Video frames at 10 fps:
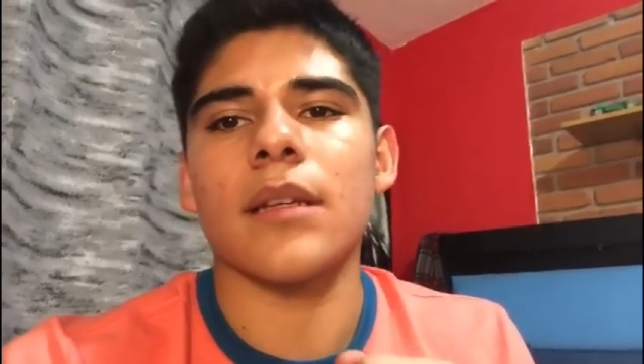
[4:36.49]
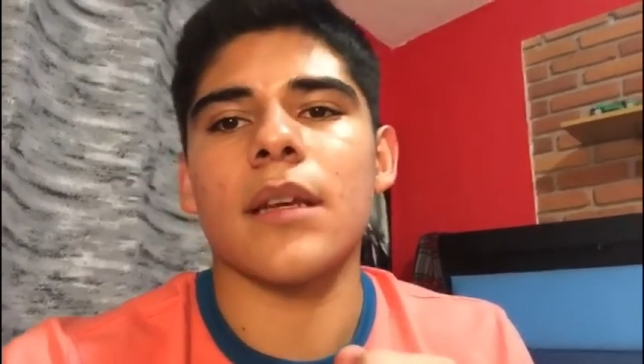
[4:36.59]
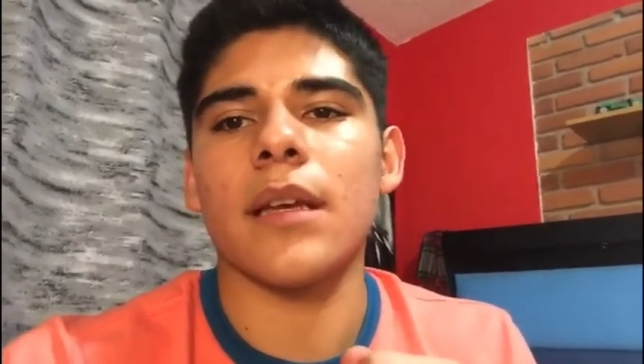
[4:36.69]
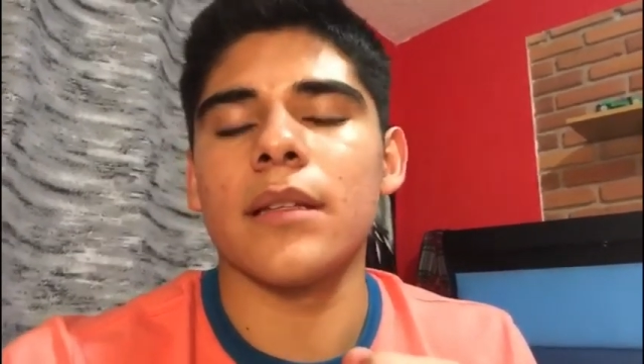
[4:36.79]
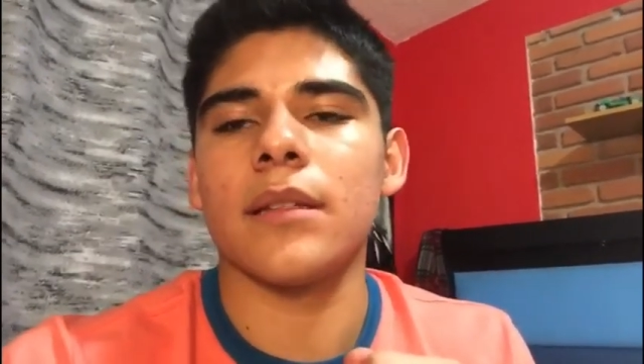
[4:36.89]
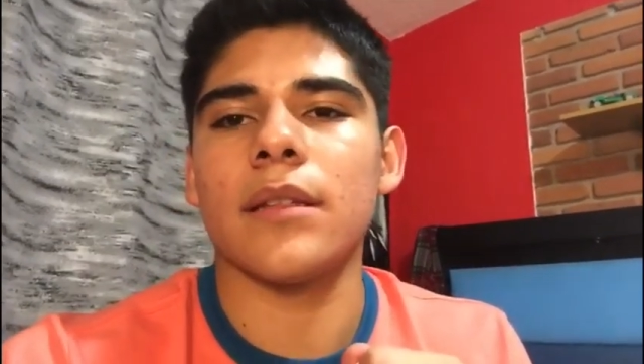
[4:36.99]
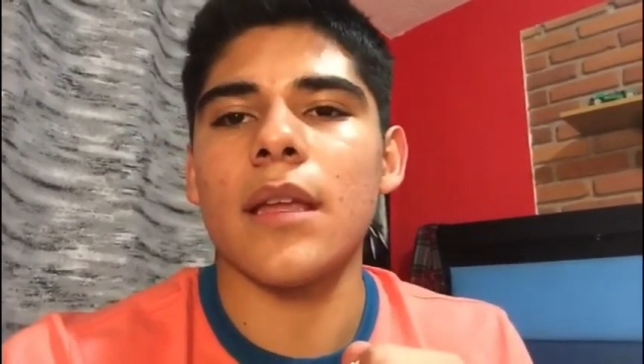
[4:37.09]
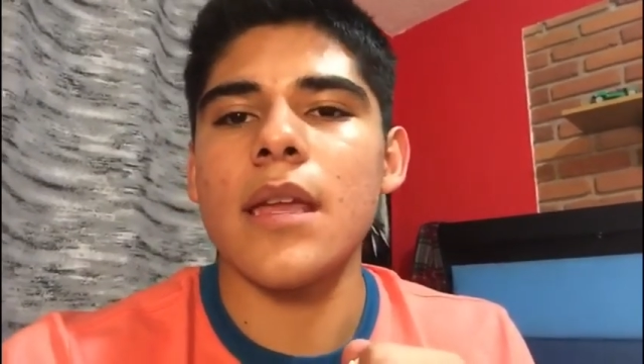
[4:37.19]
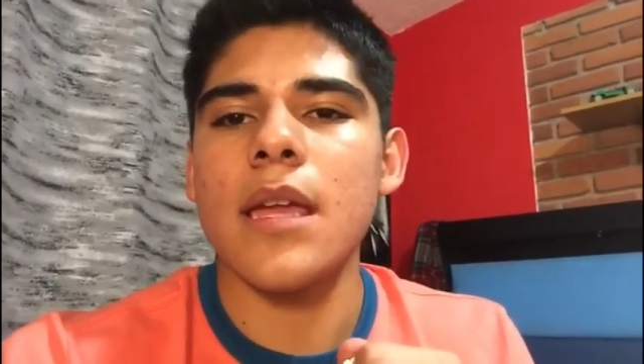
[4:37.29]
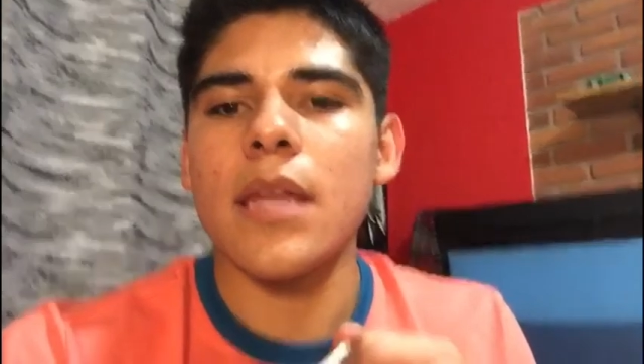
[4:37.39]
and
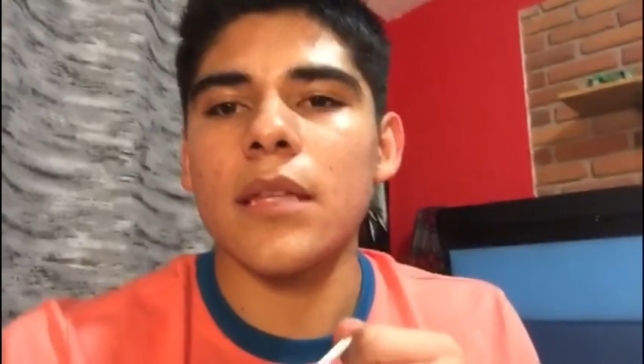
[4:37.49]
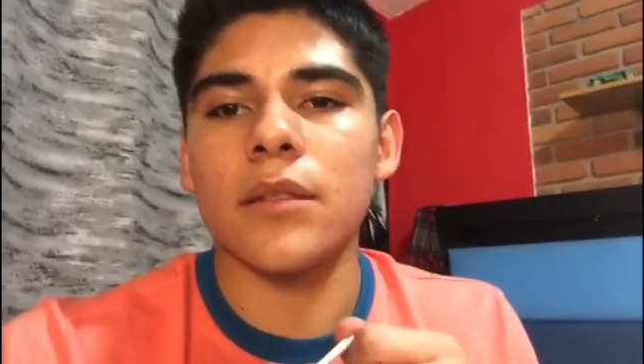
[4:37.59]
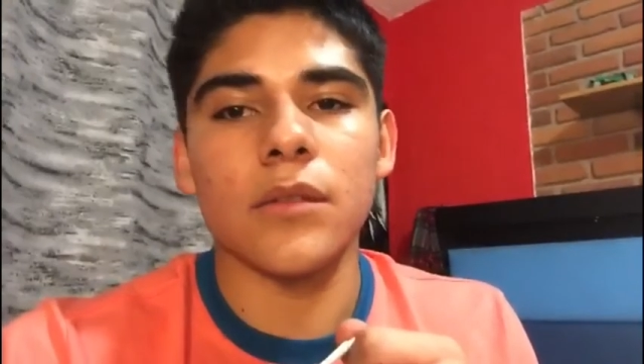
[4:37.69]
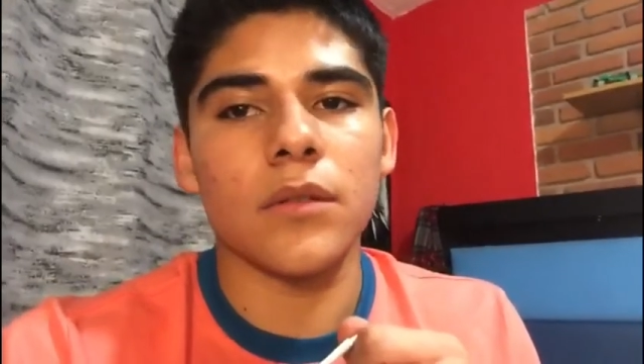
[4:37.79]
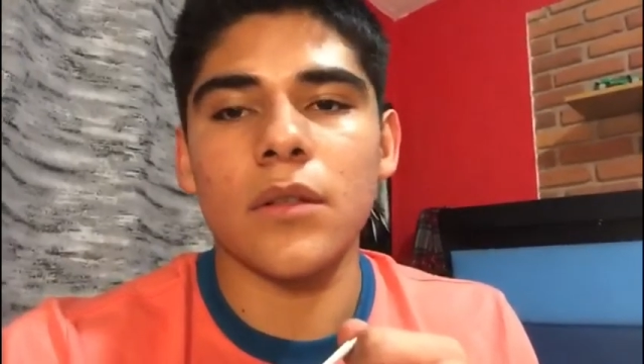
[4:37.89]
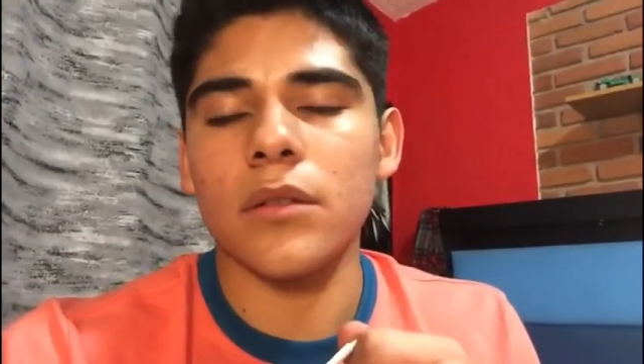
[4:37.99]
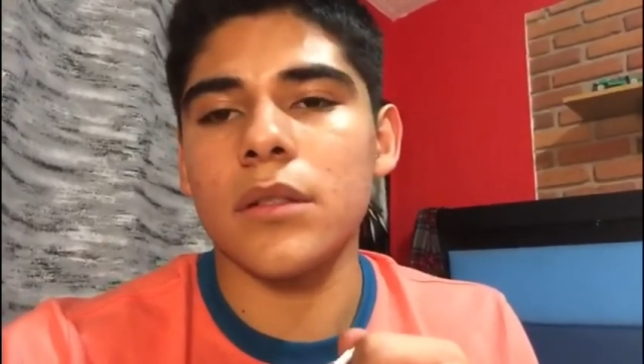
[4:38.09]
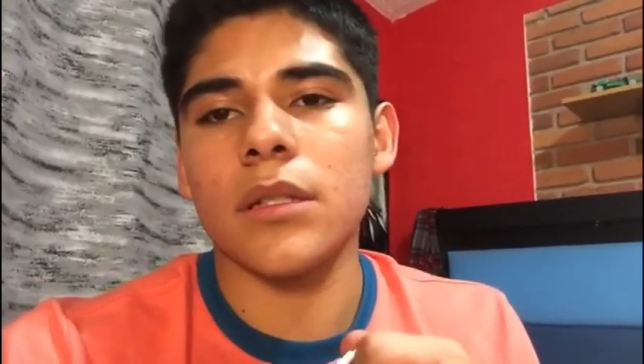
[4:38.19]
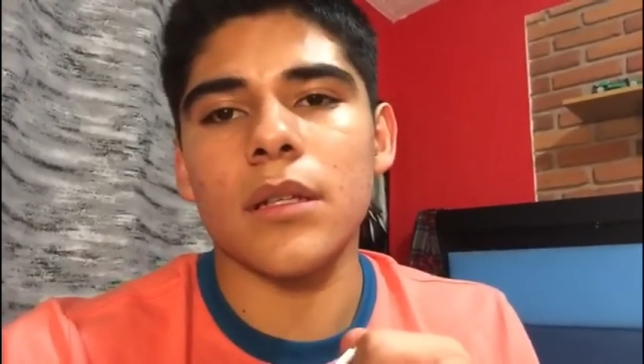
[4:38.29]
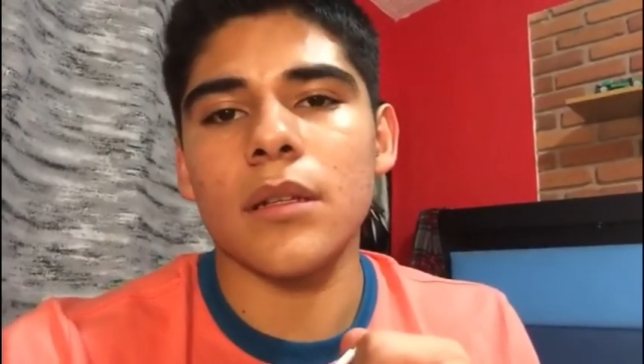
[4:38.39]
do
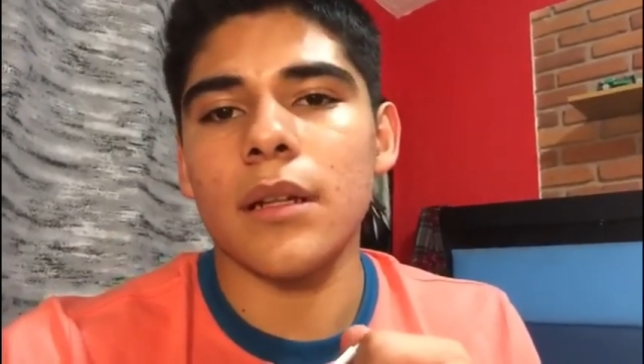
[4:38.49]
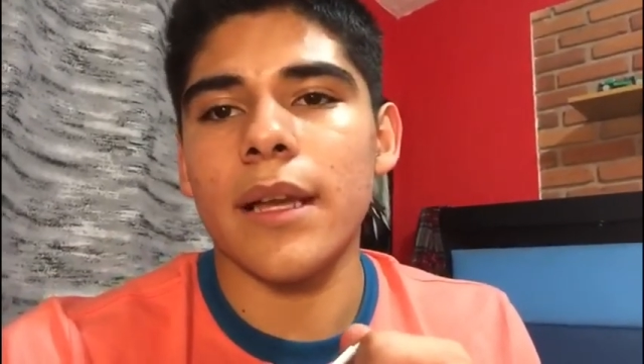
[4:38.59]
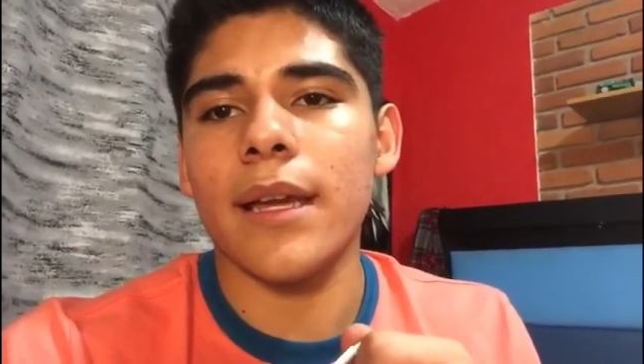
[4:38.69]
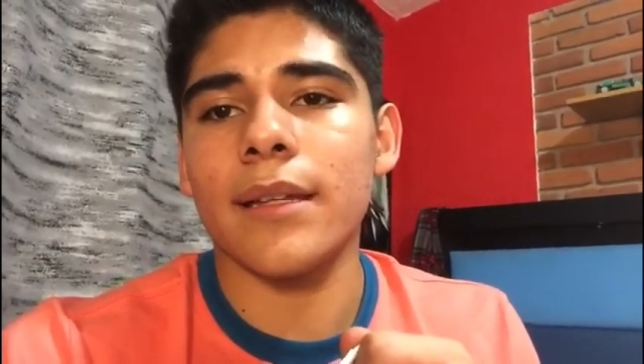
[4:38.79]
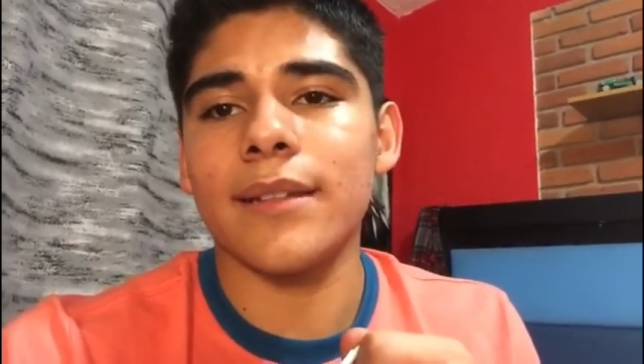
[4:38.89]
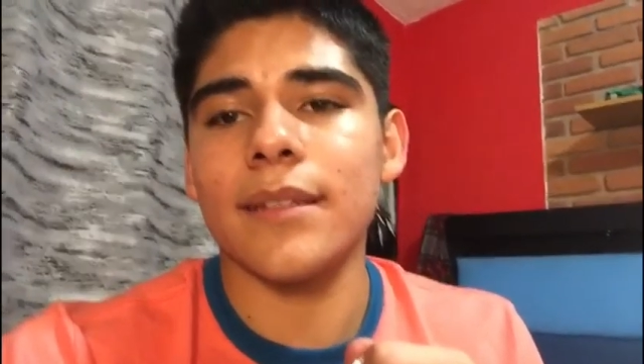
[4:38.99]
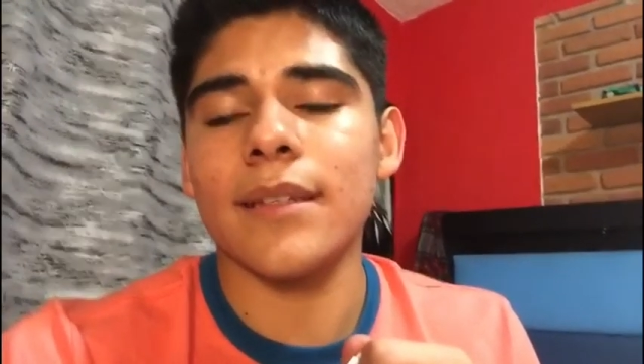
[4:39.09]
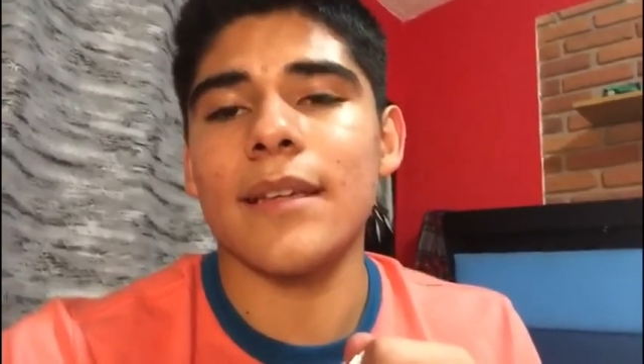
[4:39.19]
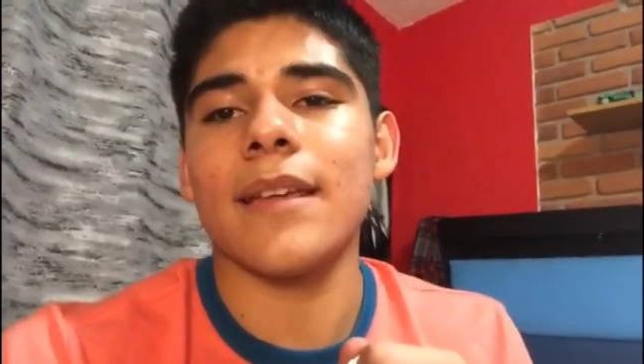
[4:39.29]
not let